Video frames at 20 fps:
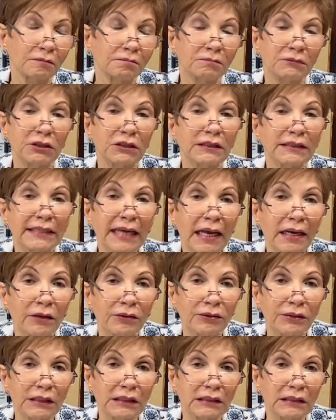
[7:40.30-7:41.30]

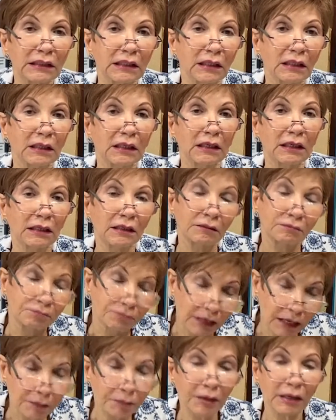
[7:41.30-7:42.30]
salaries.
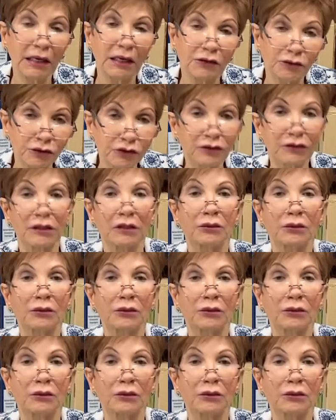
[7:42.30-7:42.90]
Maybe electricity,